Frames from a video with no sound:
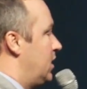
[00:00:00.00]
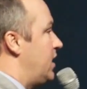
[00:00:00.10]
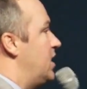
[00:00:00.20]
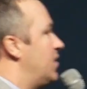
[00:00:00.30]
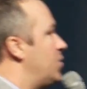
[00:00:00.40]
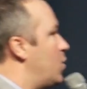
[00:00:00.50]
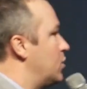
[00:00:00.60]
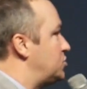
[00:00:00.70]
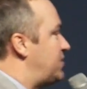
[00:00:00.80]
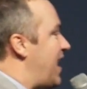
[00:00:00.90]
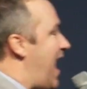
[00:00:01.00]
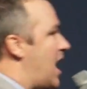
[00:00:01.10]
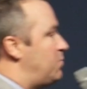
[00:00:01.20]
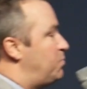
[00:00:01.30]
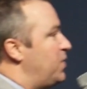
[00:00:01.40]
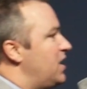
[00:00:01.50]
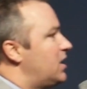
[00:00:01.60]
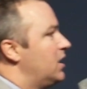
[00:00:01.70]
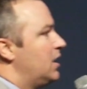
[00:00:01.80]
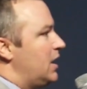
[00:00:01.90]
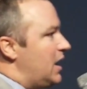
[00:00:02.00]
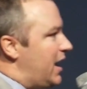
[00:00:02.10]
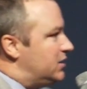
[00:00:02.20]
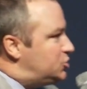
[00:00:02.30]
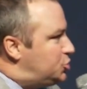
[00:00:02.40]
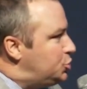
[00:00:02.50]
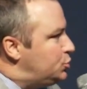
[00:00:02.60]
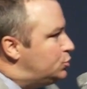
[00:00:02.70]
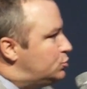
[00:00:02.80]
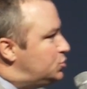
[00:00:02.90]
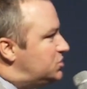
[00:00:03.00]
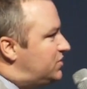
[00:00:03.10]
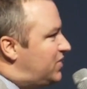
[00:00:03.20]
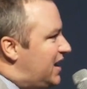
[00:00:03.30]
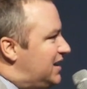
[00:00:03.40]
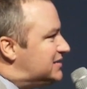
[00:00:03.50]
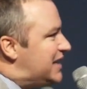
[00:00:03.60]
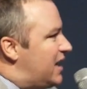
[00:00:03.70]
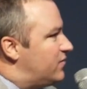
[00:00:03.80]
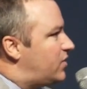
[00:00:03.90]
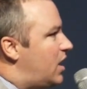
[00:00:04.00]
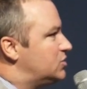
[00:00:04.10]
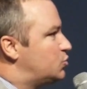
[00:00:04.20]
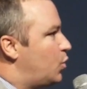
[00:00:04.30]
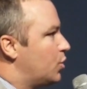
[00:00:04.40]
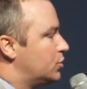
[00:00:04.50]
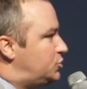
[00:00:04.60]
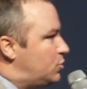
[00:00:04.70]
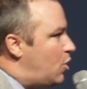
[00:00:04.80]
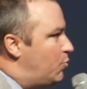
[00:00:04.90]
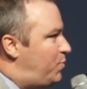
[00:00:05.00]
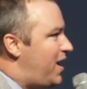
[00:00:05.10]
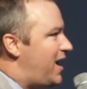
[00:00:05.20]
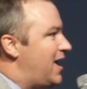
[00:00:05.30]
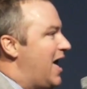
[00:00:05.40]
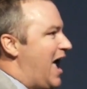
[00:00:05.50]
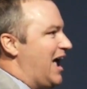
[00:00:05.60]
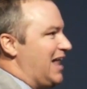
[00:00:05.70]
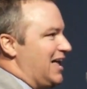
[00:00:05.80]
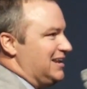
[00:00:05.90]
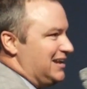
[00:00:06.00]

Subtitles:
In other words, they had pick and choose things out of God's word to obey and had